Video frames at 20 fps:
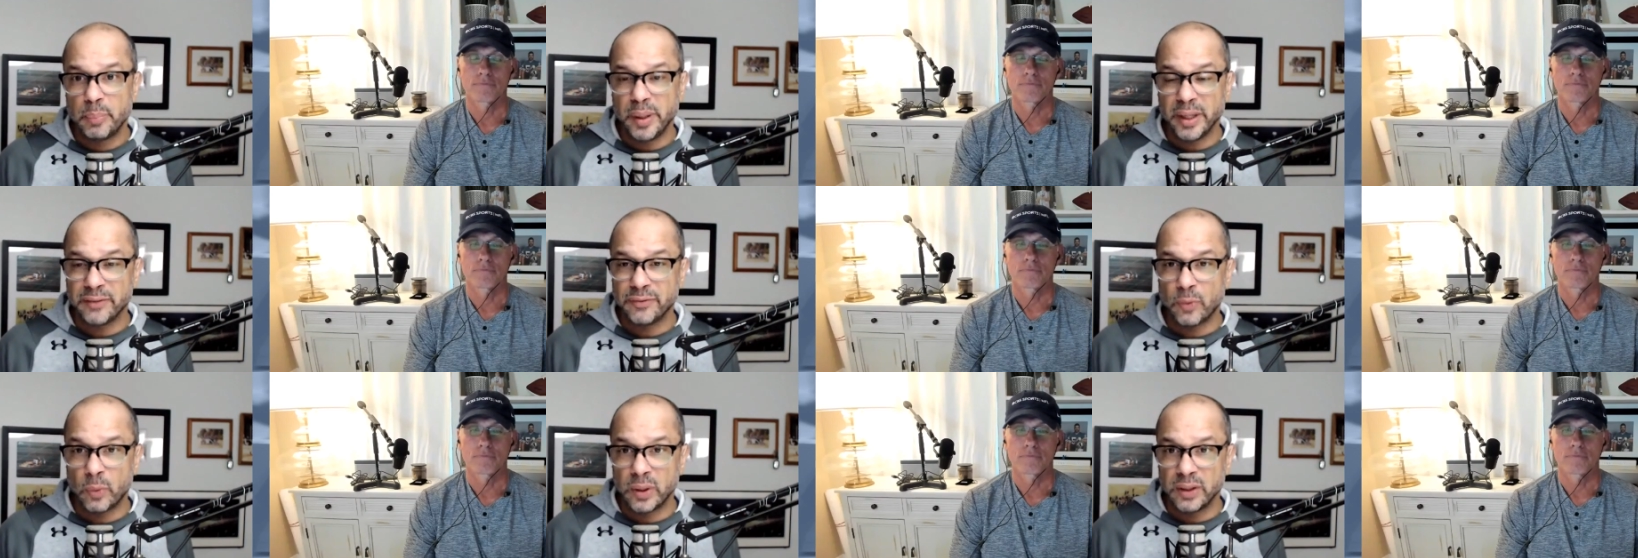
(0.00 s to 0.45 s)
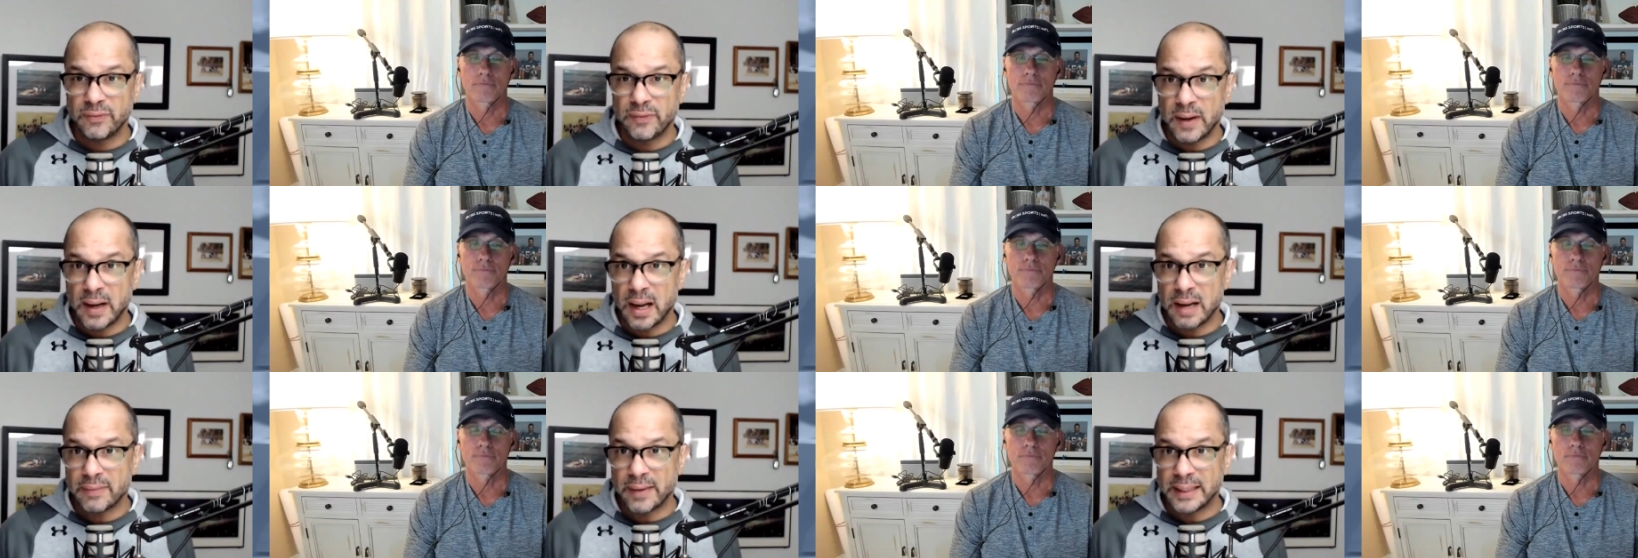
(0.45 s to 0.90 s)

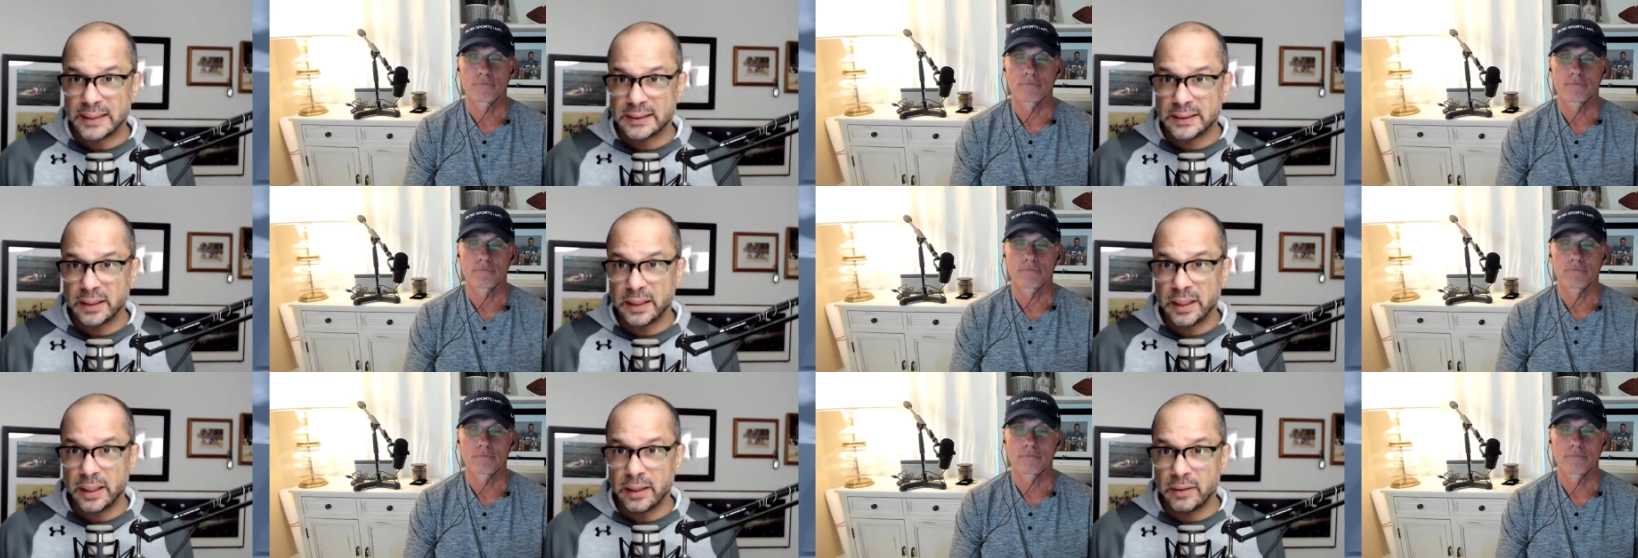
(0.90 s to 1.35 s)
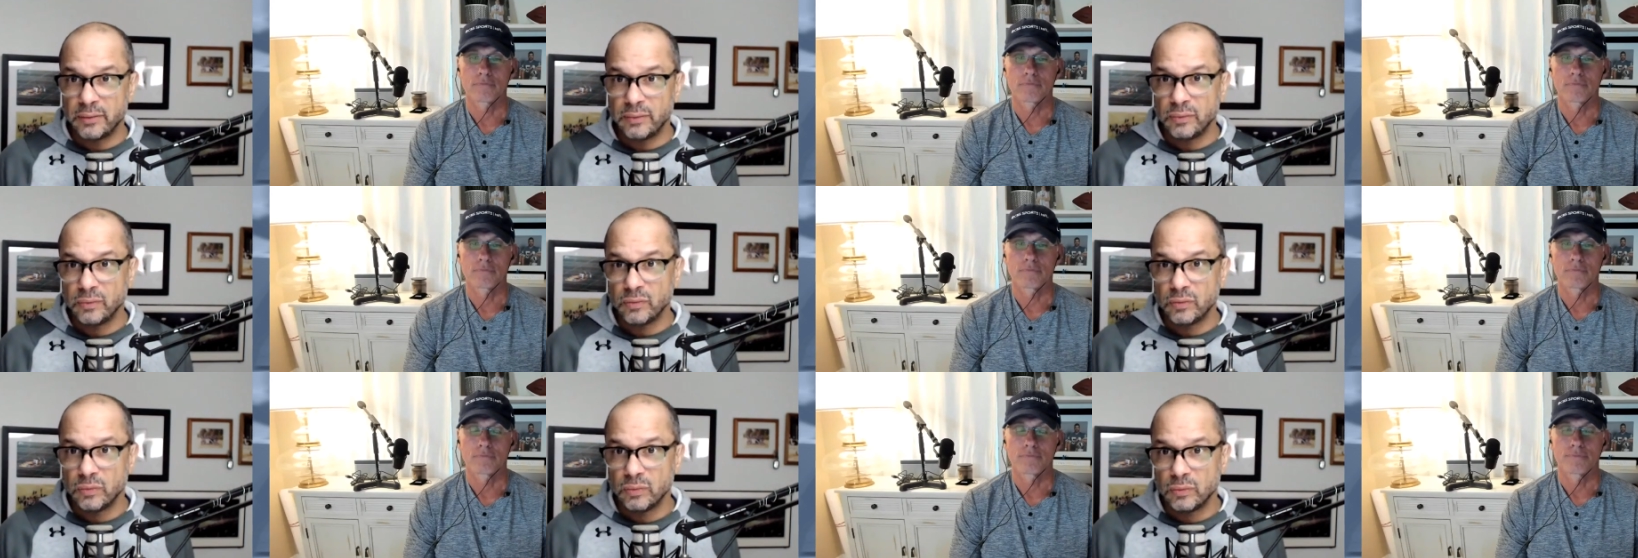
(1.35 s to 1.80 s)
Speaker 1: 45, I said
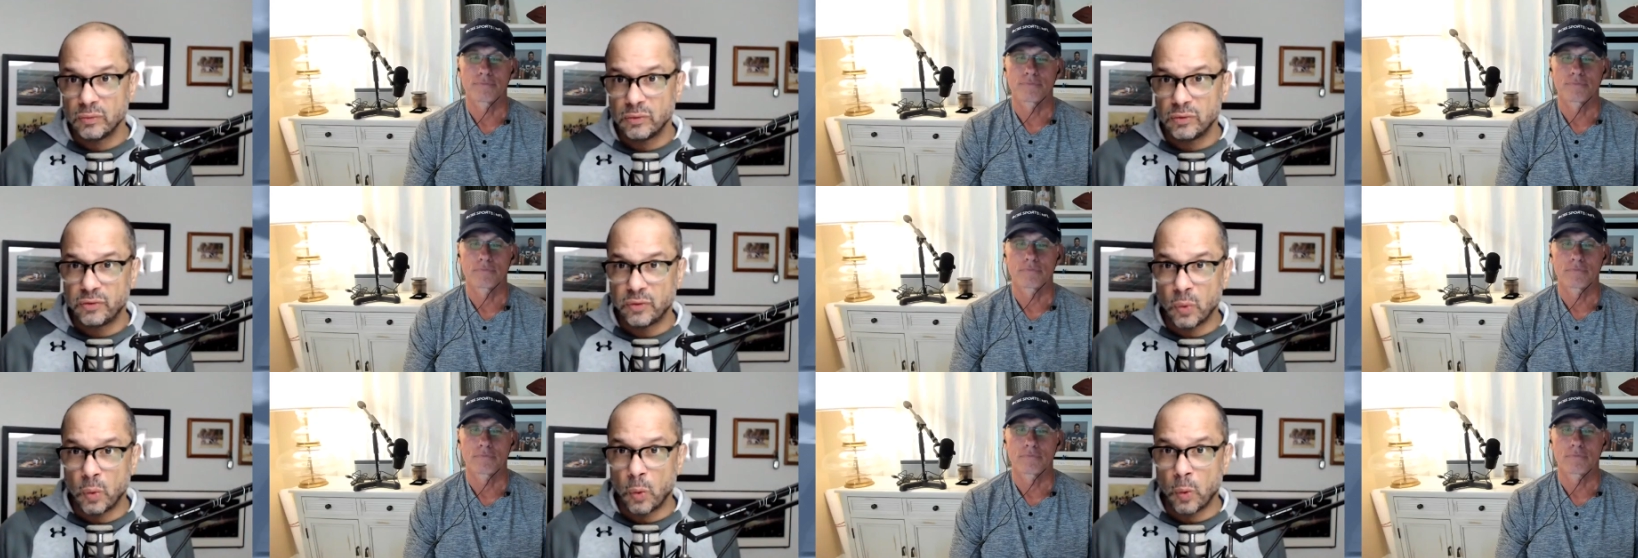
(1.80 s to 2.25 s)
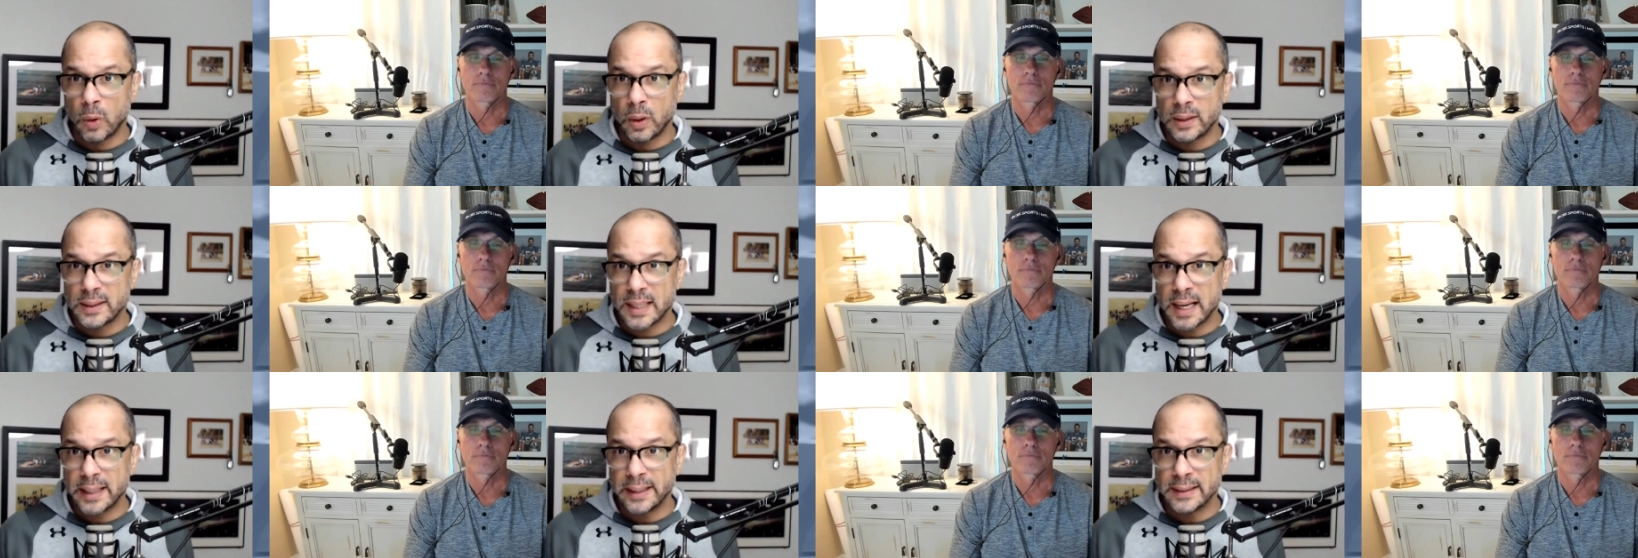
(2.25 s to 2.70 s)
4
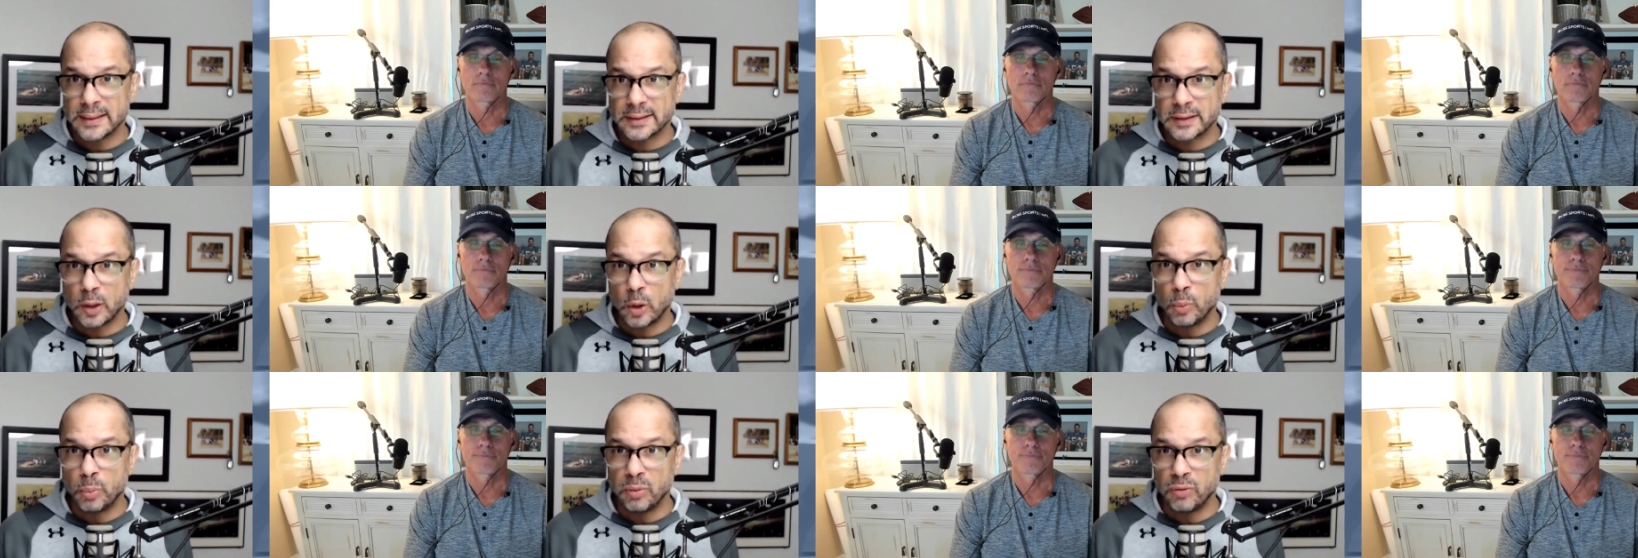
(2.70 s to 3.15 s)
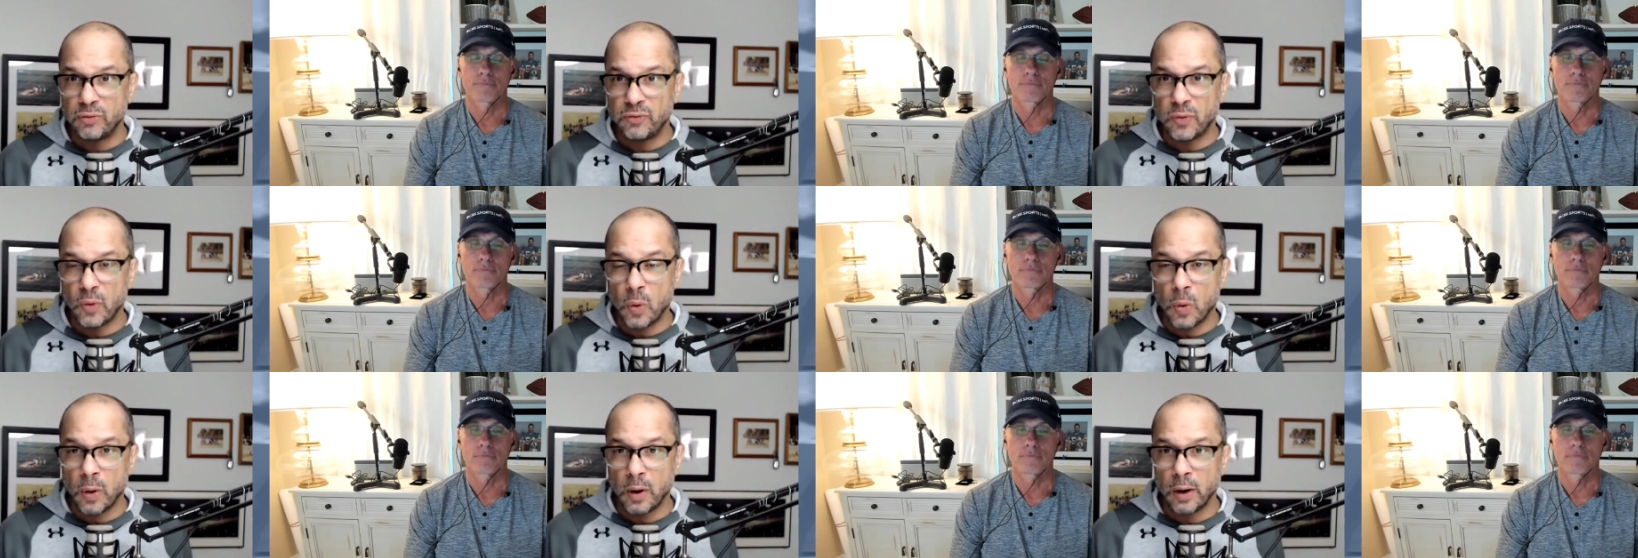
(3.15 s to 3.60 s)
tight ends go
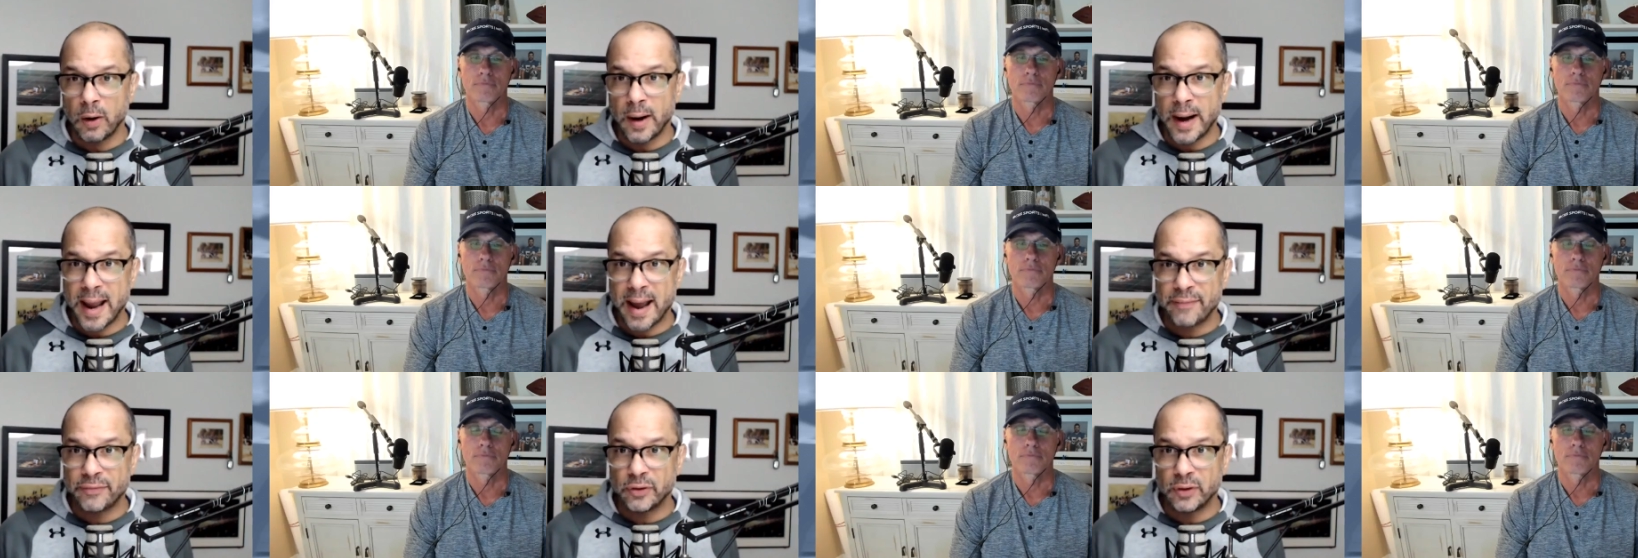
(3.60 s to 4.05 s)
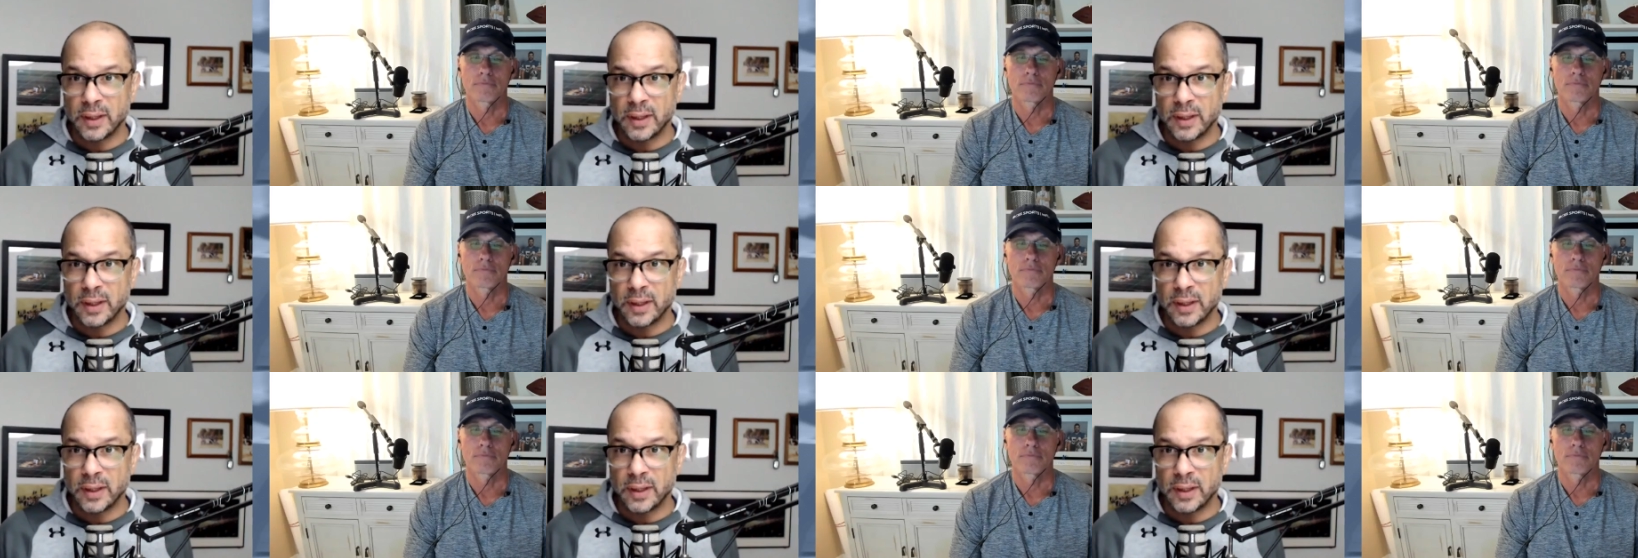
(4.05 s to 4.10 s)
before or after.